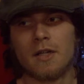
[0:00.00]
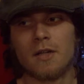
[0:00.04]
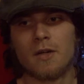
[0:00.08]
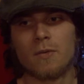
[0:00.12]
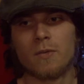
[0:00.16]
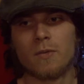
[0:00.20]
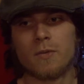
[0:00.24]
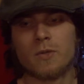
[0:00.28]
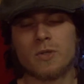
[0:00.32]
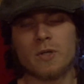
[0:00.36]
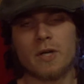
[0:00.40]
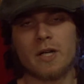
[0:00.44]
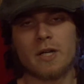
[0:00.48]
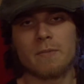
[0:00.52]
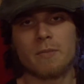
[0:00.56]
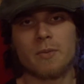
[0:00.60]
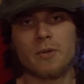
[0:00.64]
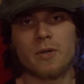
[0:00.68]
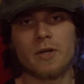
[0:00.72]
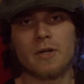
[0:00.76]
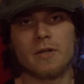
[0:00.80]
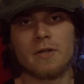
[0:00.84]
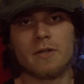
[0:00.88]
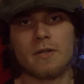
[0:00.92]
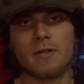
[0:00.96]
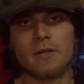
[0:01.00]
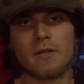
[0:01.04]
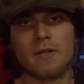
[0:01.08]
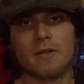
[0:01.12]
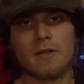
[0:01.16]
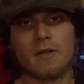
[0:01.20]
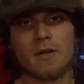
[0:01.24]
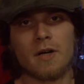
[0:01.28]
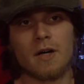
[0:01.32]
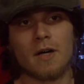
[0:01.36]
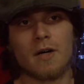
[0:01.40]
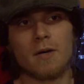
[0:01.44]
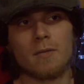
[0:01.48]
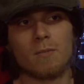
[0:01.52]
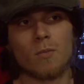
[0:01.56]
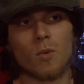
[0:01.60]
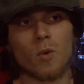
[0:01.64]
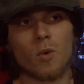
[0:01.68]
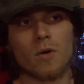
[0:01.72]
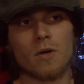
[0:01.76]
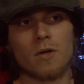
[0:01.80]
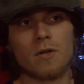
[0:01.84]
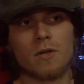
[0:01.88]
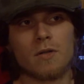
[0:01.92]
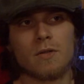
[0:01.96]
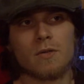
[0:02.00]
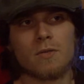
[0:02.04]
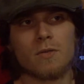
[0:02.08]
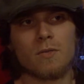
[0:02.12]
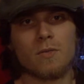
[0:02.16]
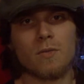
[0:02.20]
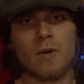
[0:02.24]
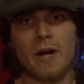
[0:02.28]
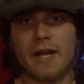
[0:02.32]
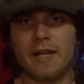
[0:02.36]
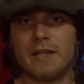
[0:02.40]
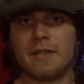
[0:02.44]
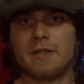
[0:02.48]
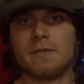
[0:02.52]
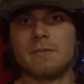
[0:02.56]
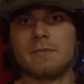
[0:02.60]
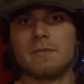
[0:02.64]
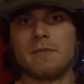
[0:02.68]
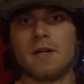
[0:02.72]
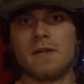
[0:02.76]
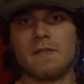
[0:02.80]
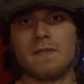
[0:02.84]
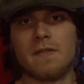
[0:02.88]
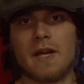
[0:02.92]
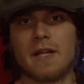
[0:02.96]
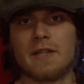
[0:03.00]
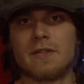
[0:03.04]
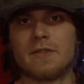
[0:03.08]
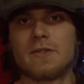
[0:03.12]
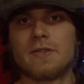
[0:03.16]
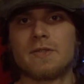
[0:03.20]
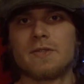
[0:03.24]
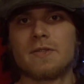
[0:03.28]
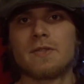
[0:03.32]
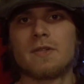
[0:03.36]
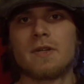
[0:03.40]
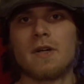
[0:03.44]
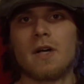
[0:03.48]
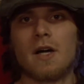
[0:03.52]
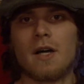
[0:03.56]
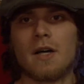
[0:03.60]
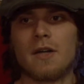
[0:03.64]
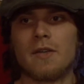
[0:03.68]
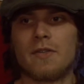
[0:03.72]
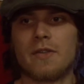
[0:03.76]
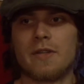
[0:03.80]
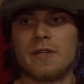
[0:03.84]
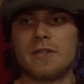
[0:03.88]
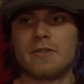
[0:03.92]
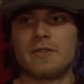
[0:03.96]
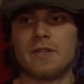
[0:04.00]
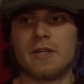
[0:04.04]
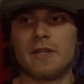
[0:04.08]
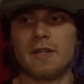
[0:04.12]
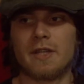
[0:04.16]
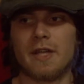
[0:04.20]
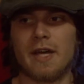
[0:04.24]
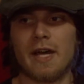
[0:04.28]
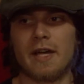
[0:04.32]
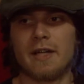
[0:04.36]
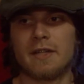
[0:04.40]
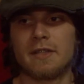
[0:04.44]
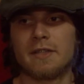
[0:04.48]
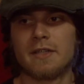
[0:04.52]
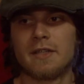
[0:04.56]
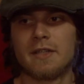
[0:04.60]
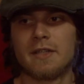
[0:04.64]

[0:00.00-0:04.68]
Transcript: We're trying to put in more random events, things like that,